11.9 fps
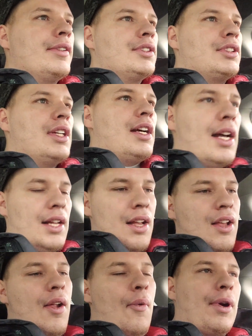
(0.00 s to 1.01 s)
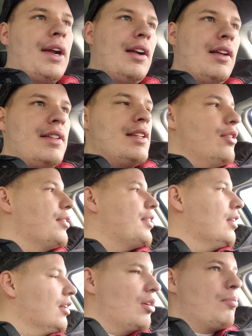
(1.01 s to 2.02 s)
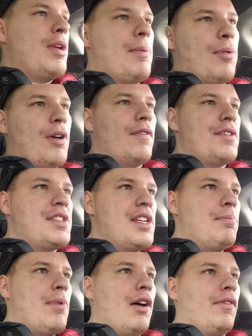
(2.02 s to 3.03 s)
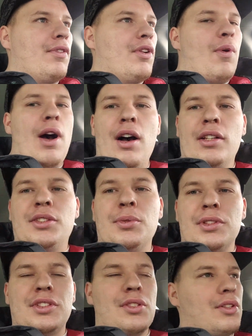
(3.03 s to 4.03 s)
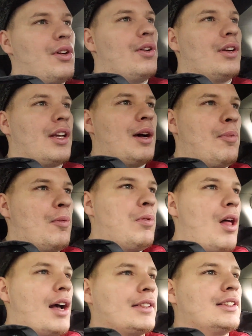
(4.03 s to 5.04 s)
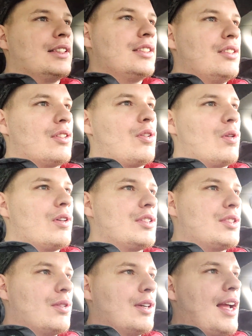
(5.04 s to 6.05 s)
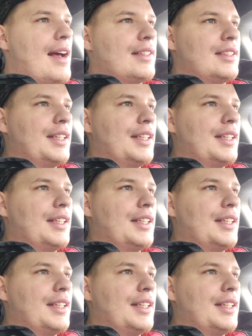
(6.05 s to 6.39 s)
So we're gonna deal with the little beeper of the seatbelt for a while because we're just going a couple blocks to this little corner store gas